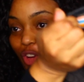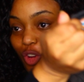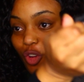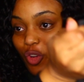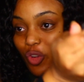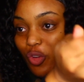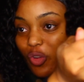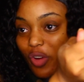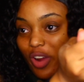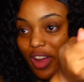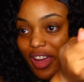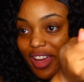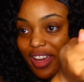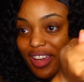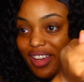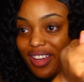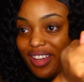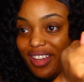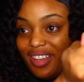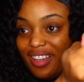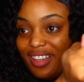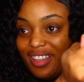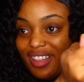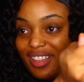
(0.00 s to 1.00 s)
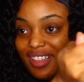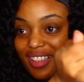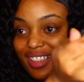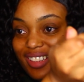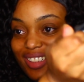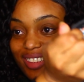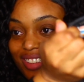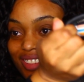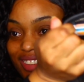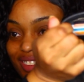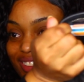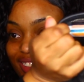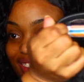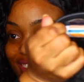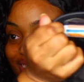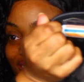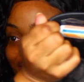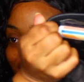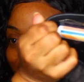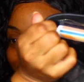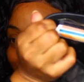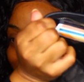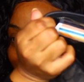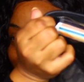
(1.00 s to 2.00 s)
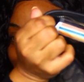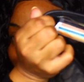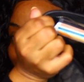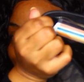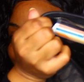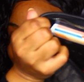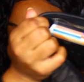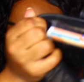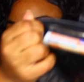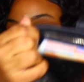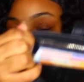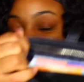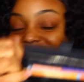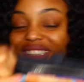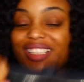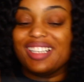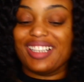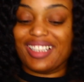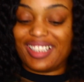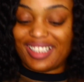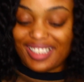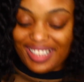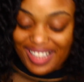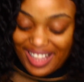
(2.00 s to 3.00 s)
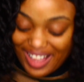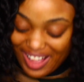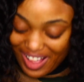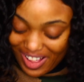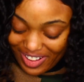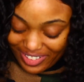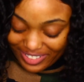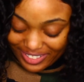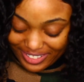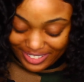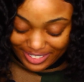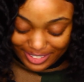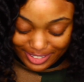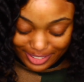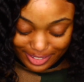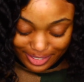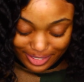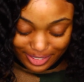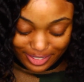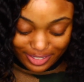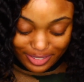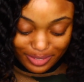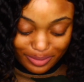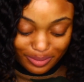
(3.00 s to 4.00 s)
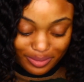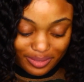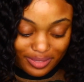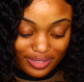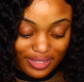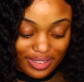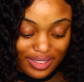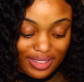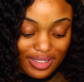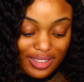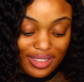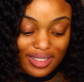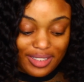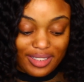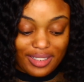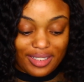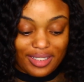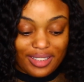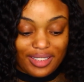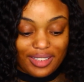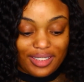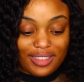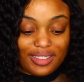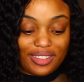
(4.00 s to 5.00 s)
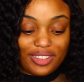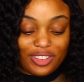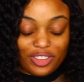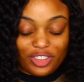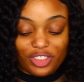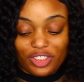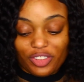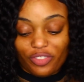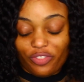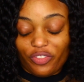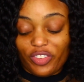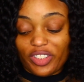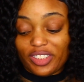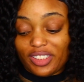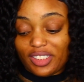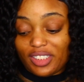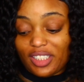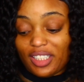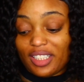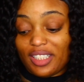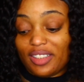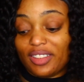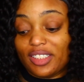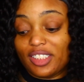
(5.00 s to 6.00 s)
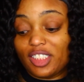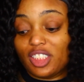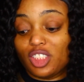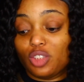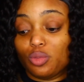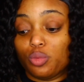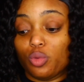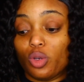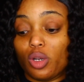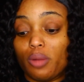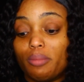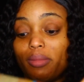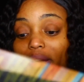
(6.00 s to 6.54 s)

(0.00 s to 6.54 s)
great. So awesome. So she fits in, and this is one of